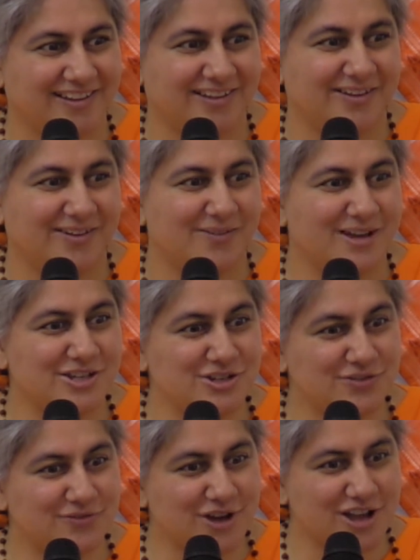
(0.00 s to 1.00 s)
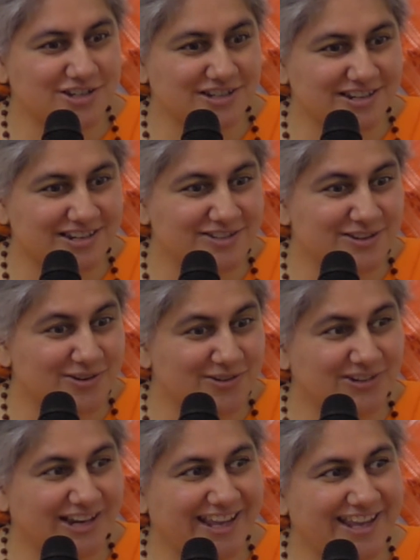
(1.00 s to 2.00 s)
What you've gotten is
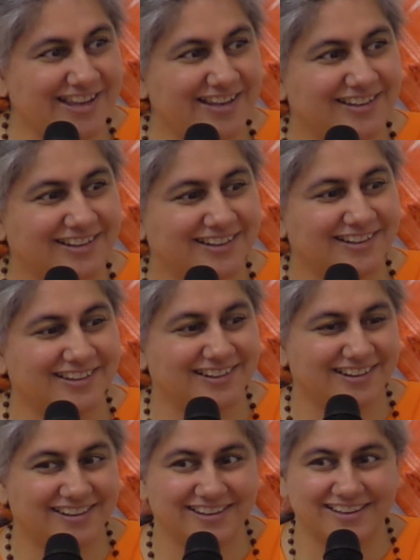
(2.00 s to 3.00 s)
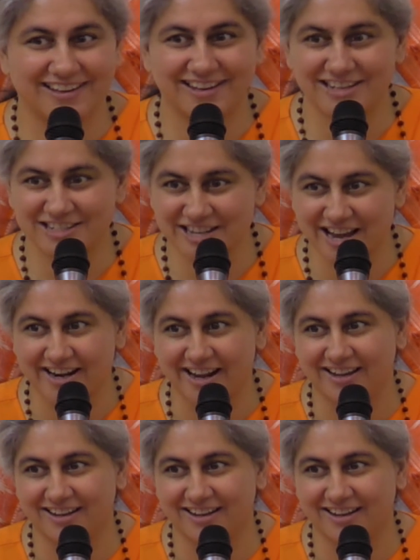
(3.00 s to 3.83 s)
only ishara.